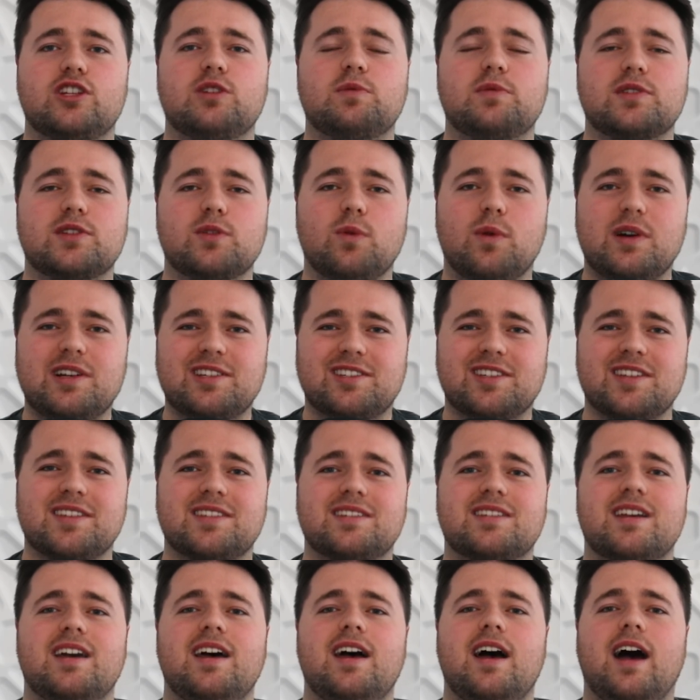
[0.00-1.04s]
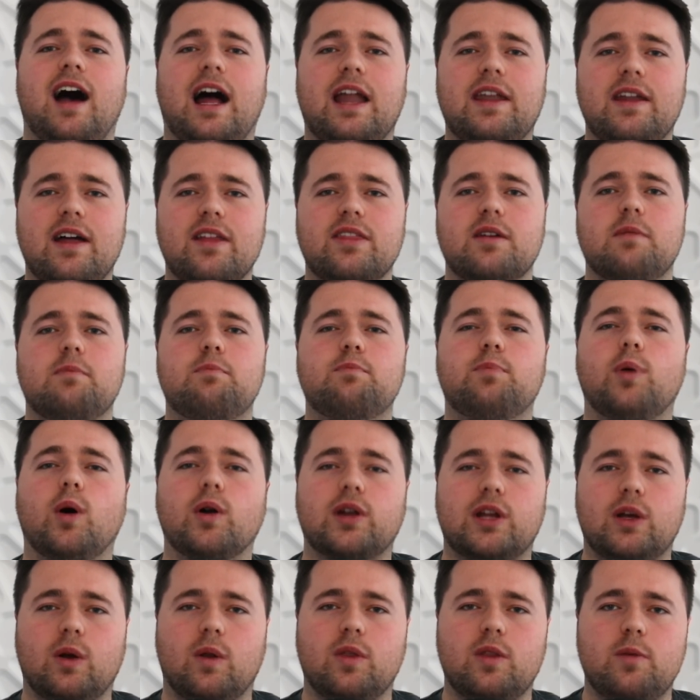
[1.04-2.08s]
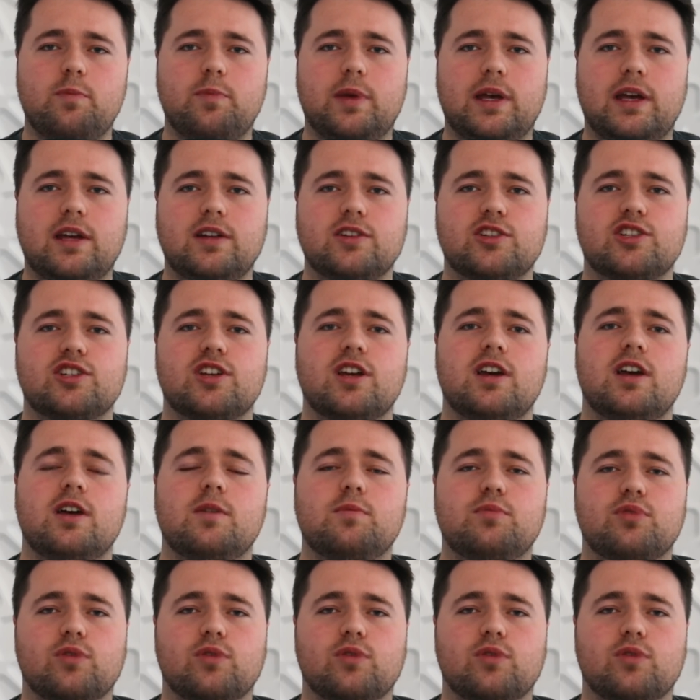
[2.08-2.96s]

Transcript: He was always just another body on the pitch